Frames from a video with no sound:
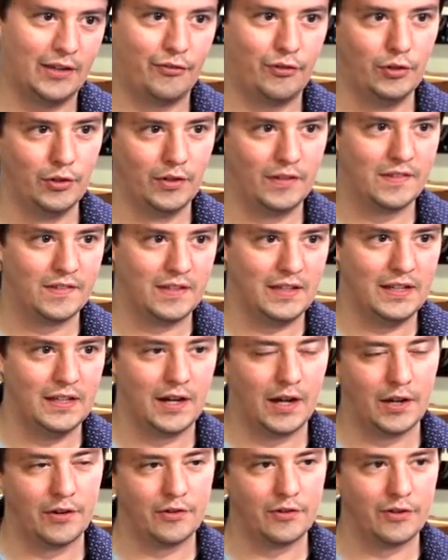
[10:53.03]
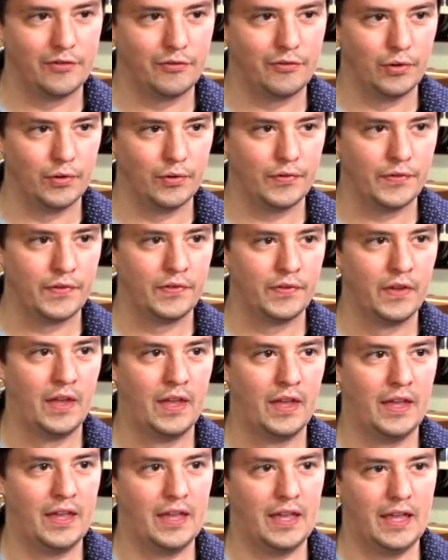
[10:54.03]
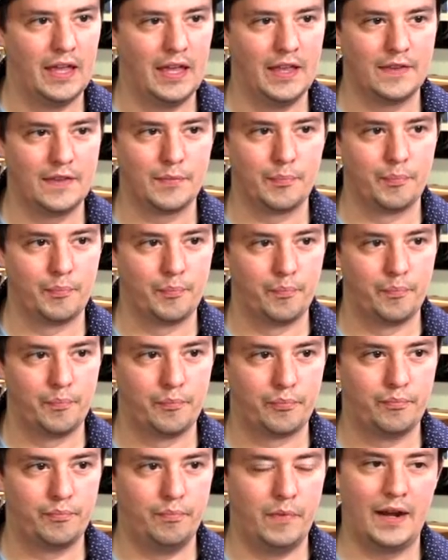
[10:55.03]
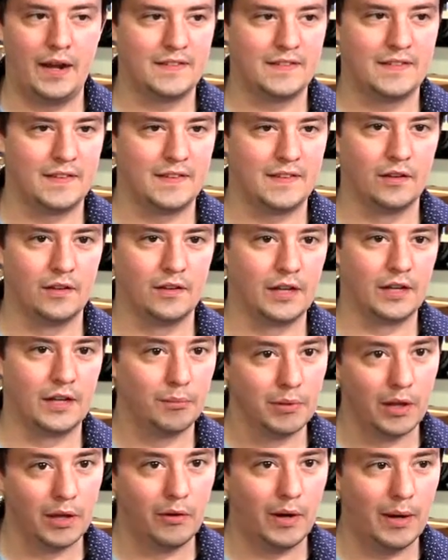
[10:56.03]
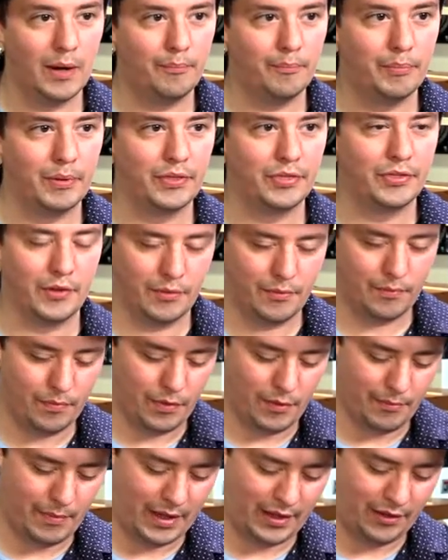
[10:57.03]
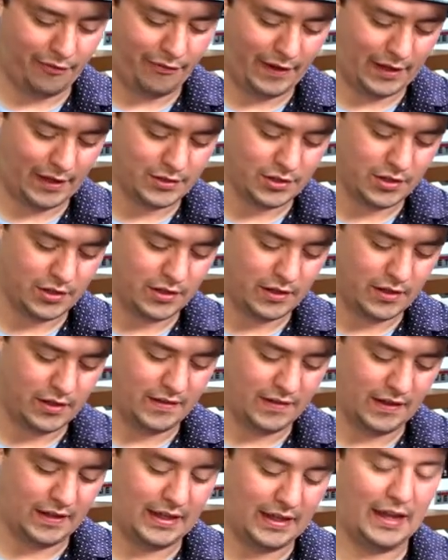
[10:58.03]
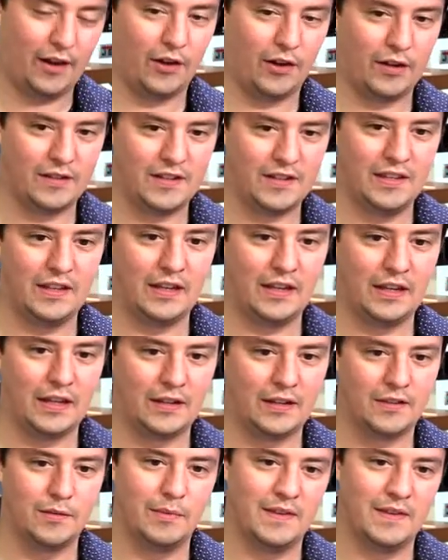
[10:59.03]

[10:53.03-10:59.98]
If you exceed 100 volts, it's not necessarily going to blow up, but the manufacturer isn't guaranteeing it